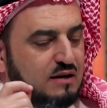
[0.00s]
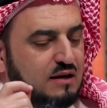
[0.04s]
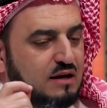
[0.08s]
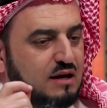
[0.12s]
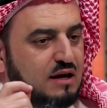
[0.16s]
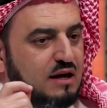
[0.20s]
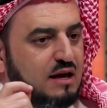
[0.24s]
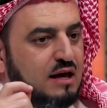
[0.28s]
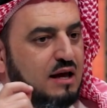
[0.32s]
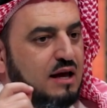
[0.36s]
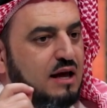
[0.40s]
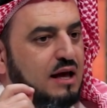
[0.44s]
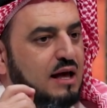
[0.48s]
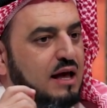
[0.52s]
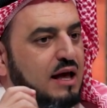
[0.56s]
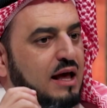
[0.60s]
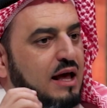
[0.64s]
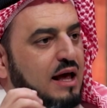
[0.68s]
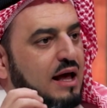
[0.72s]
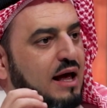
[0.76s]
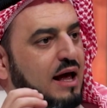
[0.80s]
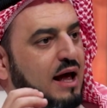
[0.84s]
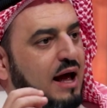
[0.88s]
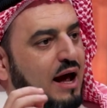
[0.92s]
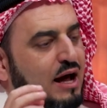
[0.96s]
The
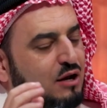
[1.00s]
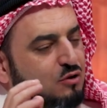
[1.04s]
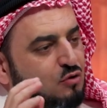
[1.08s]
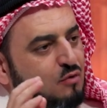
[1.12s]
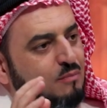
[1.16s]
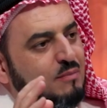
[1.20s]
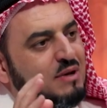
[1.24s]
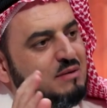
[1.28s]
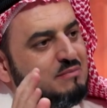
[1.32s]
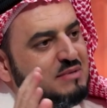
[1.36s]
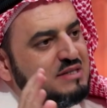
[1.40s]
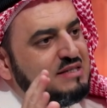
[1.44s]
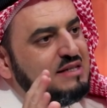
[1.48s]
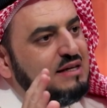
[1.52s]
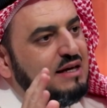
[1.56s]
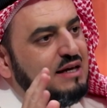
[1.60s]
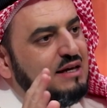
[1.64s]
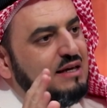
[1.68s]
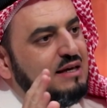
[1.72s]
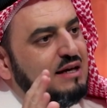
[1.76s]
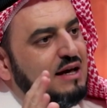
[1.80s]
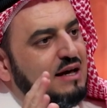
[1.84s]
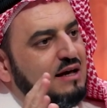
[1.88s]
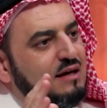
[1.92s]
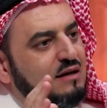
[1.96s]
Christian nation and
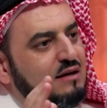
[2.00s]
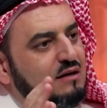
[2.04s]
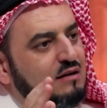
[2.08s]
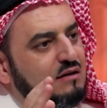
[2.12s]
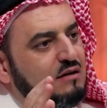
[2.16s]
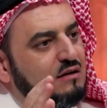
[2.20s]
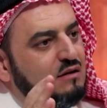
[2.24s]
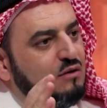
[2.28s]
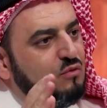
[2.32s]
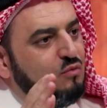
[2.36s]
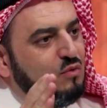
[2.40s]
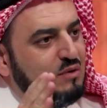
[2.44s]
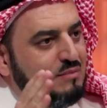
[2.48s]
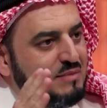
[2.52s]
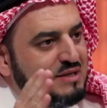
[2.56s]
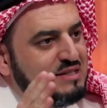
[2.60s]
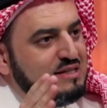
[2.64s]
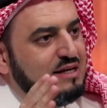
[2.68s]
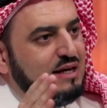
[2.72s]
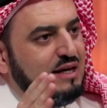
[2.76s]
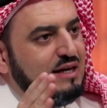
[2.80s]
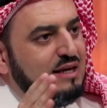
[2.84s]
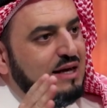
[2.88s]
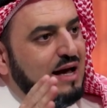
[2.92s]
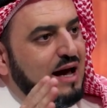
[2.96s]
Christianity itself
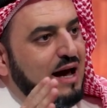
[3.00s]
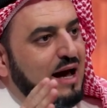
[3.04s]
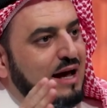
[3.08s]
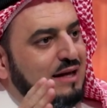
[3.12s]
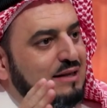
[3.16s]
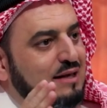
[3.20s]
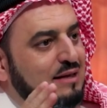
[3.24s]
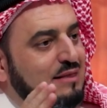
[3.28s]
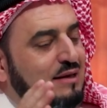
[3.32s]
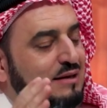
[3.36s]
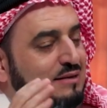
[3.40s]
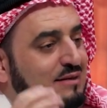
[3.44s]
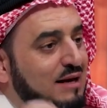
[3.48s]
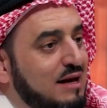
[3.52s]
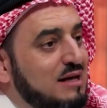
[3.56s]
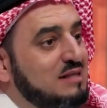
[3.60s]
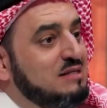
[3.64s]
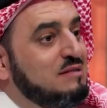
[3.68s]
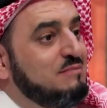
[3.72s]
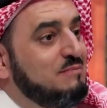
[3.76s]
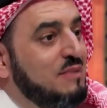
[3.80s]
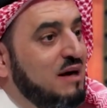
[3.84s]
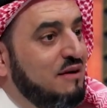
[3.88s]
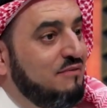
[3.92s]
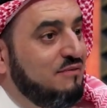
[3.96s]
caused crises
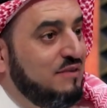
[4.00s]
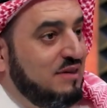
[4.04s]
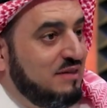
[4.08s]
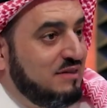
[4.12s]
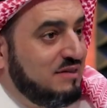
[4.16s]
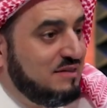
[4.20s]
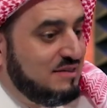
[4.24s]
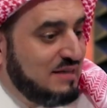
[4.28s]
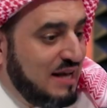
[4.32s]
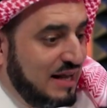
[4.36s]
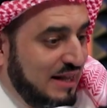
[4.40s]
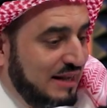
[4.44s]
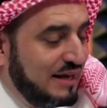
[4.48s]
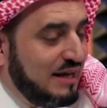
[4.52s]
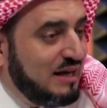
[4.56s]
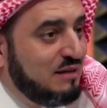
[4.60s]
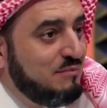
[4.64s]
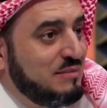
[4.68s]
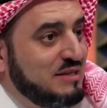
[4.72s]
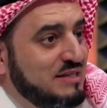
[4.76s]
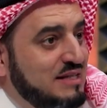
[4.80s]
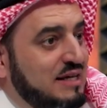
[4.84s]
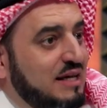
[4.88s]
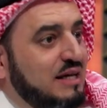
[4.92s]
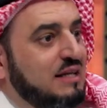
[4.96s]
within Christian
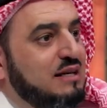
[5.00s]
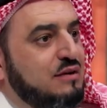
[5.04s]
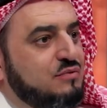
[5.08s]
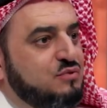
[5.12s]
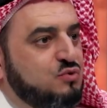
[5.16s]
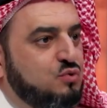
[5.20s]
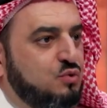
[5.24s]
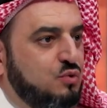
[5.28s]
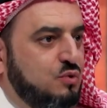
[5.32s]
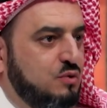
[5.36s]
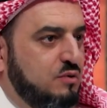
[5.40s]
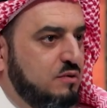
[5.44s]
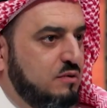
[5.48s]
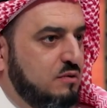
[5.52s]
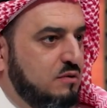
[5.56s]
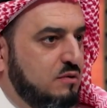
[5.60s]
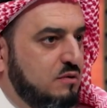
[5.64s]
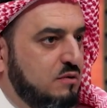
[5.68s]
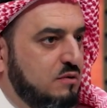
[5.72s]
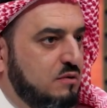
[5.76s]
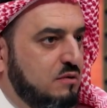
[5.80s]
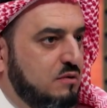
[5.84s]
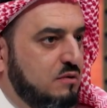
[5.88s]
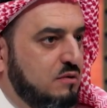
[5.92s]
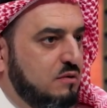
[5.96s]
history
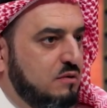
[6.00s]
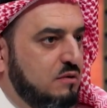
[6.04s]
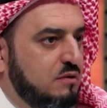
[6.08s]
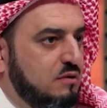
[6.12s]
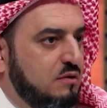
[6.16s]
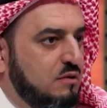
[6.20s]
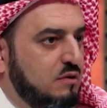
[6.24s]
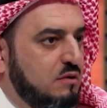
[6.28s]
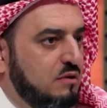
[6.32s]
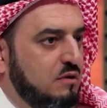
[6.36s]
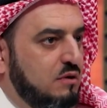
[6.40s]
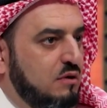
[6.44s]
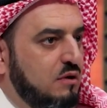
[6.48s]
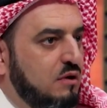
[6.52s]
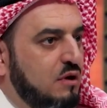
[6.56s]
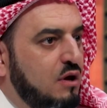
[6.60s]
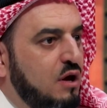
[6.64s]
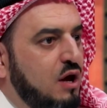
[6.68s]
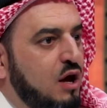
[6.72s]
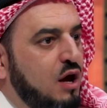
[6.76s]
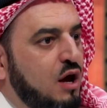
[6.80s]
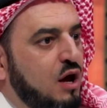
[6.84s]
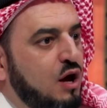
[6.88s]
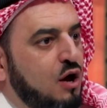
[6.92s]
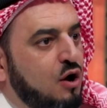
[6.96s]
and among other
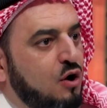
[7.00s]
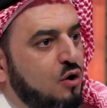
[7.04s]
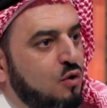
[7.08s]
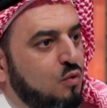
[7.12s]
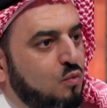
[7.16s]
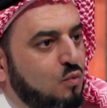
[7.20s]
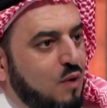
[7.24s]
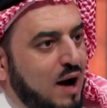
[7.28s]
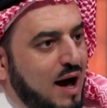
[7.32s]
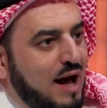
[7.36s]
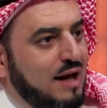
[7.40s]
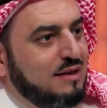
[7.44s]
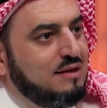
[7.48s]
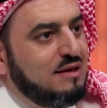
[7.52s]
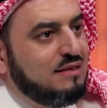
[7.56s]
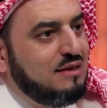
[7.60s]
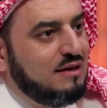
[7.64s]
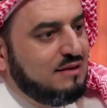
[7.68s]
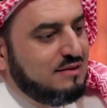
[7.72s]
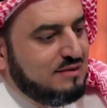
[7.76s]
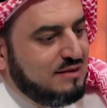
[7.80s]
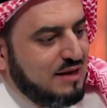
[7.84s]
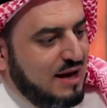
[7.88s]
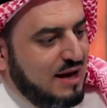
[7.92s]
nations and peoples.